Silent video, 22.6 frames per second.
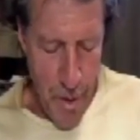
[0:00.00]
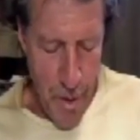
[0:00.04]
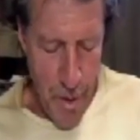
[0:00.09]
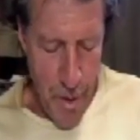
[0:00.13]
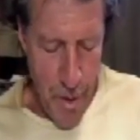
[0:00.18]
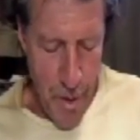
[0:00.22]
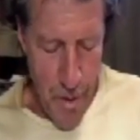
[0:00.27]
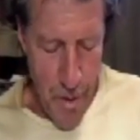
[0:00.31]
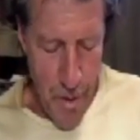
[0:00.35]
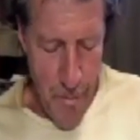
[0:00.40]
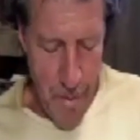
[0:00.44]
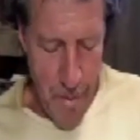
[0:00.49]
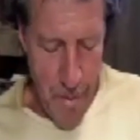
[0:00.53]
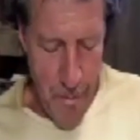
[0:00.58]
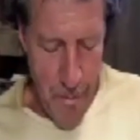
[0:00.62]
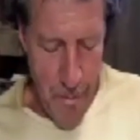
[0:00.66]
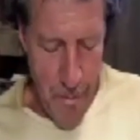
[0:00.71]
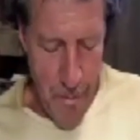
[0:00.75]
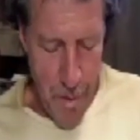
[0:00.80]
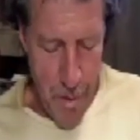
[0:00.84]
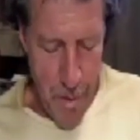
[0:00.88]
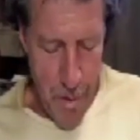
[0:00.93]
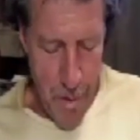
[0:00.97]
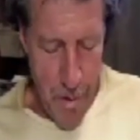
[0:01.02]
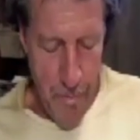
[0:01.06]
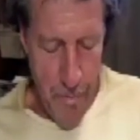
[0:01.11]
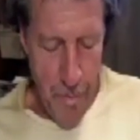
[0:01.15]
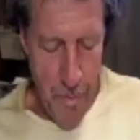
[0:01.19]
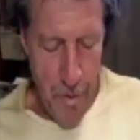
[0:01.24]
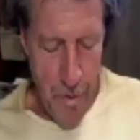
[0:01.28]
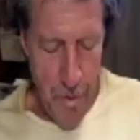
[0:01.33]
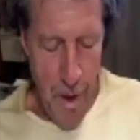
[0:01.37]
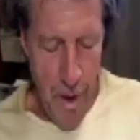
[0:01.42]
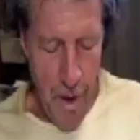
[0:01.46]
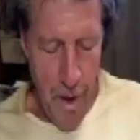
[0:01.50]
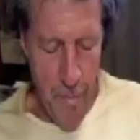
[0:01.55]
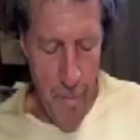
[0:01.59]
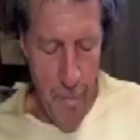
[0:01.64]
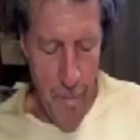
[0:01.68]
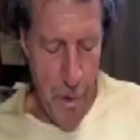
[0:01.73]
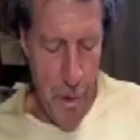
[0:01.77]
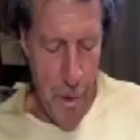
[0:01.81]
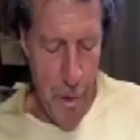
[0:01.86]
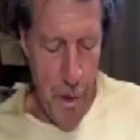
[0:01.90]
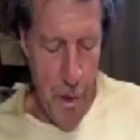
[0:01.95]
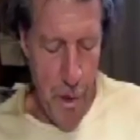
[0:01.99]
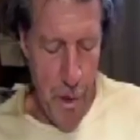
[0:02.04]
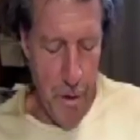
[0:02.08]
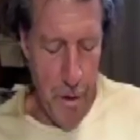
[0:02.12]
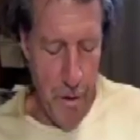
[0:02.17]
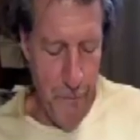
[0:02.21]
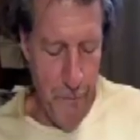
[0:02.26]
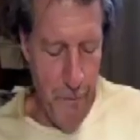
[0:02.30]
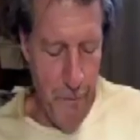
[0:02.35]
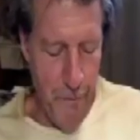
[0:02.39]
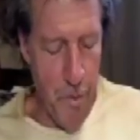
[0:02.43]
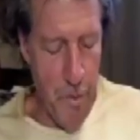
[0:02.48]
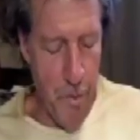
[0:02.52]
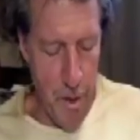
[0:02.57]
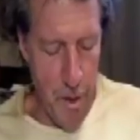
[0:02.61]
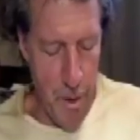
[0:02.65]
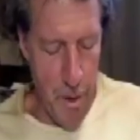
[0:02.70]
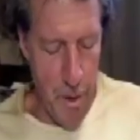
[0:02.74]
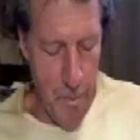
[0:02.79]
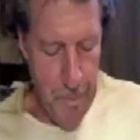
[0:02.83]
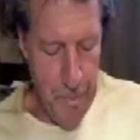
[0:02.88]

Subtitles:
It's ruining my business. I must insist on a fair deal.